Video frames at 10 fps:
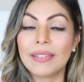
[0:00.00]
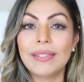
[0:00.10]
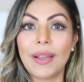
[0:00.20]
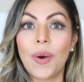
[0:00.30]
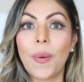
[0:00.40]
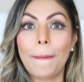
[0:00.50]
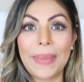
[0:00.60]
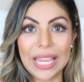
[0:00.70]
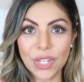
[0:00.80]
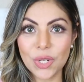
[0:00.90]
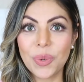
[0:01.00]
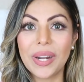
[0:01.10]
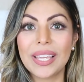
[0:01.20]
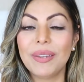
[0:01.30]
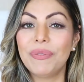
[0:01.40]
So make
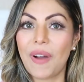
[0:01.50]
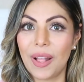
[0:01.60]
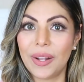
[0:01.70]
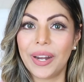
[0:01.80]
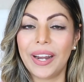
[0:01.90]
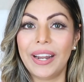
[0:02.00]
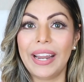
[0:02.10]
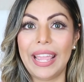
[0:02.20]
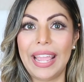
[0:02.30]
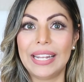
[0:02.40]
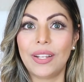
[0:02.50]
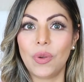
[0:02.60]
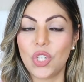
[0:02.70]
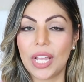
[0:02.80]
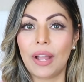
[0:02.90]
sure you follow her and
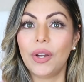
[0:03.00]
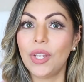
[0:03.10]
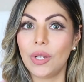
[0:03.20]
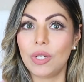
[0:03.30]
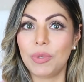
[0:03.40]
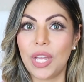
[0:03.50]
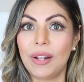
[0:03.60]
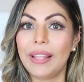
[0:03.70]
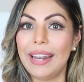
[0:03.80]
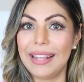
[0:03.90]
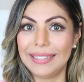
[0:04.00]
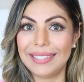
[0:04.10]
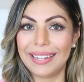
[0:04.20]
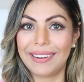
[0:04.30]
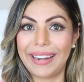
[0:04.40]
go check out her YouTube channel and
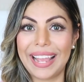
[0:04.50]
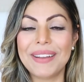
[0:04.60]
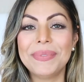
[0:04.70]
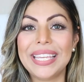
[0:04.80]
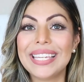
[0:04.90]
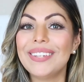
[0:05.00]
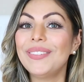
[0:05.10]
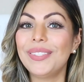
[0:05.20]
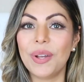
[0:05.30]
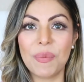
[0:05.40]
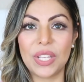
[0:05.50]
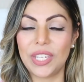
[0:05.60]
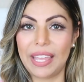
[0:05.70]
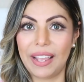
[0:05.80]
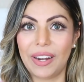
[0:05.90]
Instagram. Thank you so
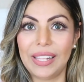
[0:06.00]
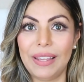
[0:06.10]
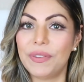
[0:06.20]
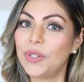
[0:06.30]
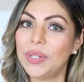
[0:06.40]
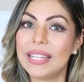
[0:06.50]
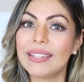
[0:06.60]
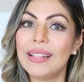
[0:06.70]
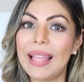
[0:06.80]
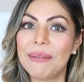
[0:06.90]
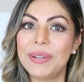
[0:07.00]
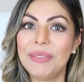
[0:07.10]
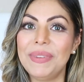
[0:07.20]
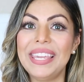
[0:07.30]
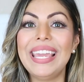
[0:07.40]
much again, girly, for doing this collab
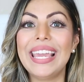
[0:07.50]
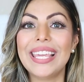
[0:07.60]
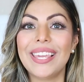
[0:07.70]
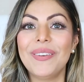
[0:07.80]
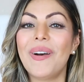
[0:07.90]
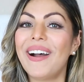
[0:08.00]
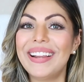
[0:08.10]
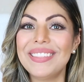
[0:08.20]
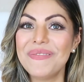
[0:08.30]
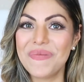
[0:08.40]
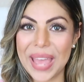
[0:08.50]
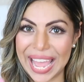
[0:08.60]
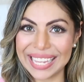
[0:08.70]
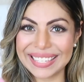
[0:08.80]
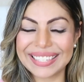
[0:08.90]
with me. You are the
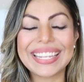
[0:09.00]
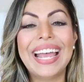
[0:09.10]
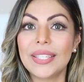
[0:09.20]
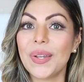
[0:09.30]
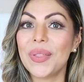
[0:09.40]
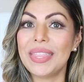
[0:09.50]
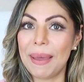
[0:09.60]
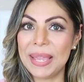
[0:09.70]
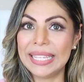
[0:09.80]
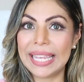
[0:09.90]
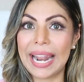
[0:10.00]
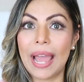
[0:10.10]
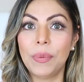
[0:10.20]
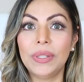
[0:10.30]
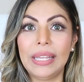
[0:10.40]
best. So that being said,
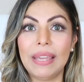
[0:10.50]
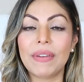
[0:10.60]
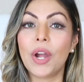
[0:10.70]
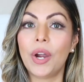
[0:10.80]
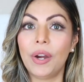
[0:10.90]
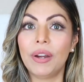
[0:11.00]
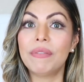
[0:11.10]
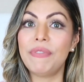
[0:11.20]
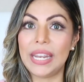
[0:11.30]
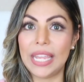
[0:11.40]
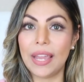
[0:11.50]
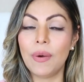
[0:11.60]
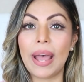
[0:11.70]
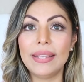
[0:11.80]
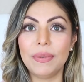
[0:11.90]
I will leave her
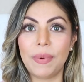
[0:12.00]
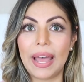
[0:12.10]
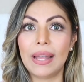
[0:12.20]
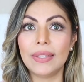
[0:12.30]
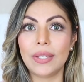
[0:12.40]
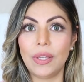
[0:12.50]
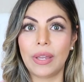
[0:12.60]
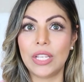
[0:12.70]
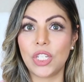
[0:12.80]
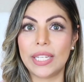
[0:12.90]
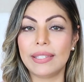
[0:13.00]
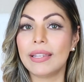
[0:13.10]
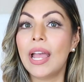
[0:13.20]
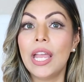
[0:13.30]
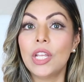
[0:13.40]
video as well, so you can
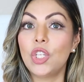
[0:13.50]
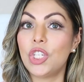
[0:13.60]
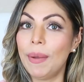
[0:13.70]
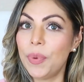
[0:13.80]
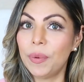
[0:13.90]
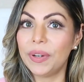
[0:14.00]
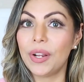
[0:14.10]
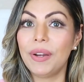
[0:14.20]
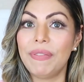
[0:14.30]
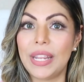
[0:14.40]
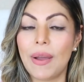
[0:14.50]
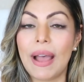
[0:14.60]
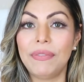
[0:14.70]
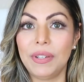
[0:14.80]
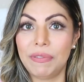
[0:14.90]
just jump over to her video
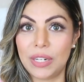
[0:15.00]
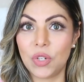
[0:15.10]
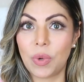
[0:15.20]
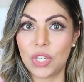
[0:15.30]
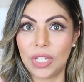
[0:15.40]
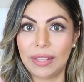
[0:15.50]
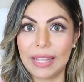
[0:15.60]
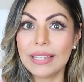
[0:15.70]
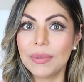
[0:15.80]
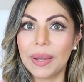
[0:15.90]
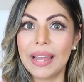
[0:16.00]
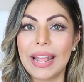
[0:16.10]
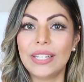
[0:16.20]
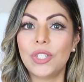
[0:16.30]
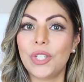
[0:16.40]
after you finish watching this one
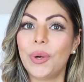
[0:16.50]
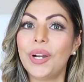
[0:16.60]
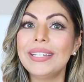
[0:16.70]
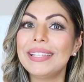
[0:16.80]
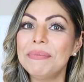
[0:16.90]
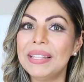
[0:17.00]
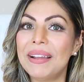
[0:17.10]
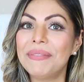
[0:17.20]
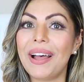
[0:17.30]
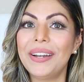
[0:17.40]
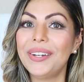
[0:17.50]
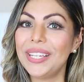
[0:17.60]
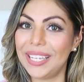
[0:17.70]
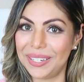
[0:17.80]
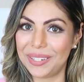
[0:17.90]
and show her some love on her
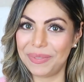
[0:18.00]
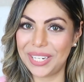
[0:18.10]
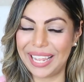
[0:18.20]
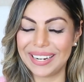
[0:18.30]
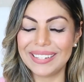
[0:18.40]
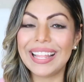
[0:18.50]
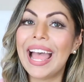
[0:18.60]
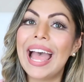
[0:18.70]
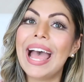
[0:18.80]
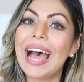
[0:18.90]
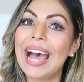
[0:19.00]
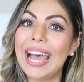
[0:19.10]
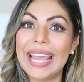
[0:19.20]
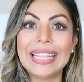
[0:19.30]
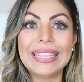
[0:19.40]
YouTube channel.
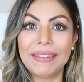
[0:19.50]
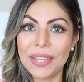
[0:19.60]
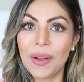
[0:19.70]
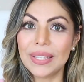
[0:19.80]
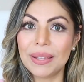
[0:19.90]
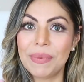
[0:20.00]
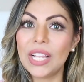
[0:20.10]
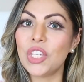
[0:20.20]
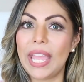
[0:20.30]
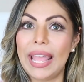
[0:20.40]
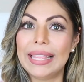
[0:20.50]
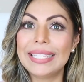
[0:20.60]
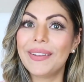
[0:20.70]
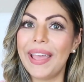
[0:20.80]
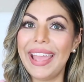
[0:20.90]
I love you all so much, and
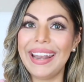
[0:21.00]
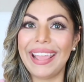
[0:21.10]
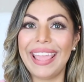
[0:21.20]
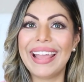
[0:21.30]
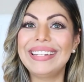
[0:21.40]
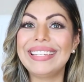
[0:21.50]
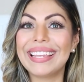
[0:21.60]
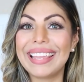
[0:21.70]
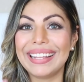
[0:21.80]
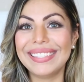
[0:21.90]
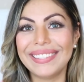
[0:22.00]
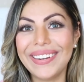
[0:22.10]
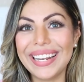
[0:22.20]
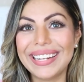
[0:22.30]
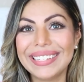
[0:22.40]
let's go ahead and get
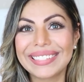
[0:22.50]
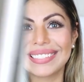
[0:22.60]
started.